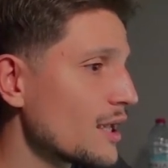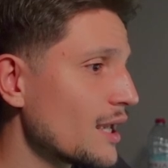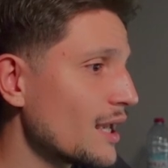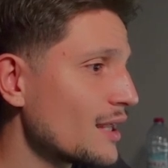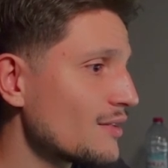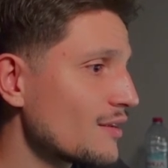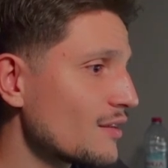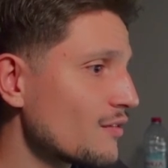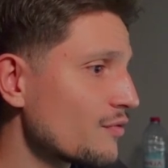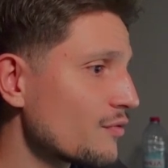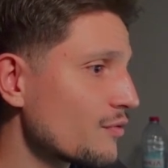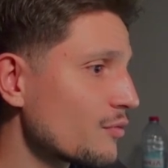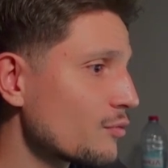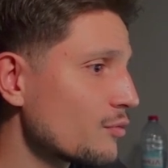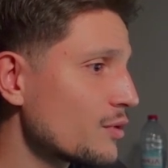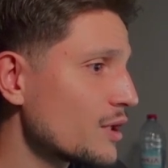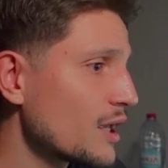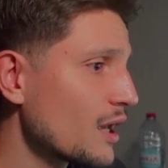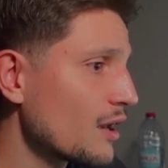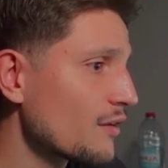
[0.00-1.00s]
And if
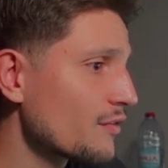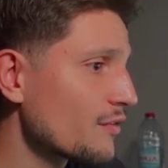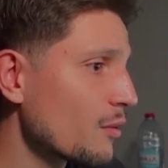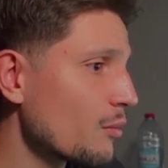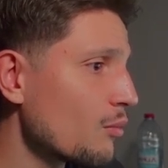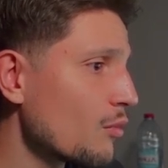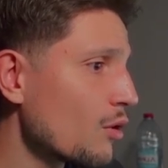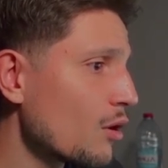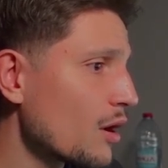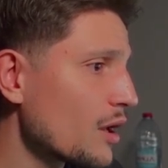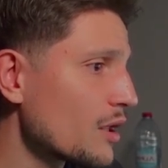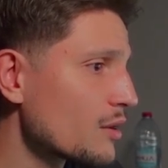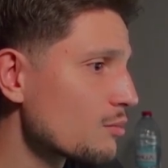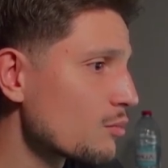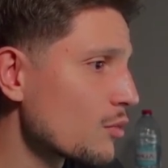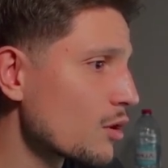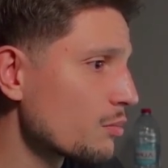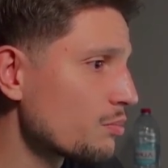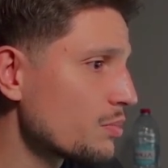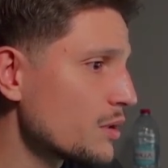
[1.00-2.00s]
we have more and
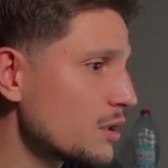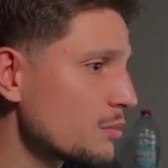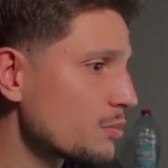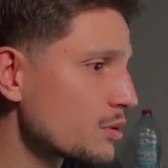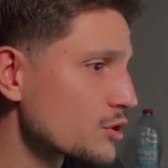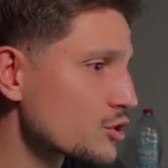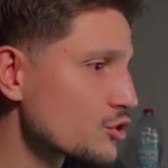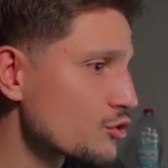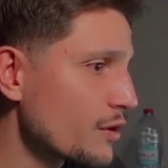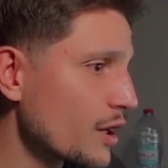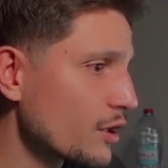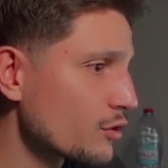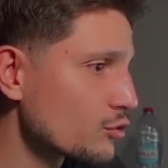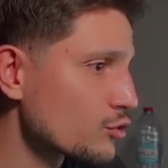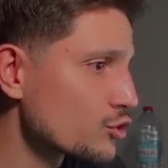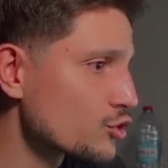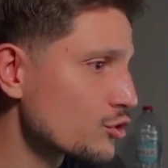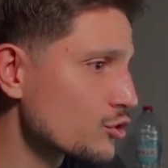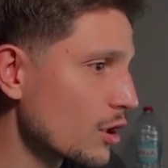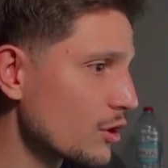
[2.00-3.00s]
more people trying to
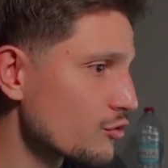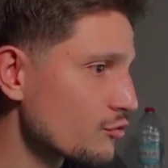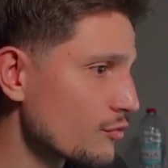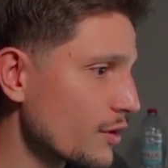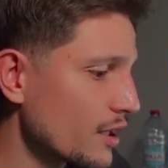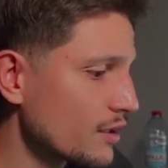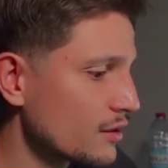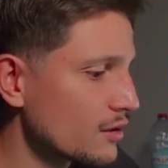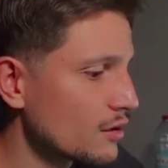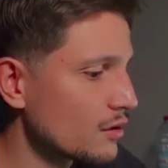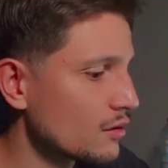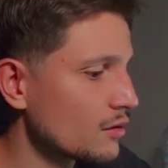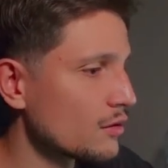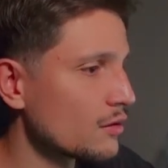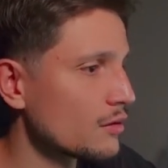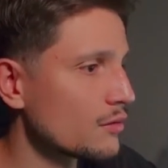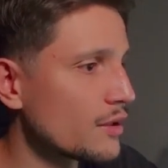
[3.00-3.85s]
short right now,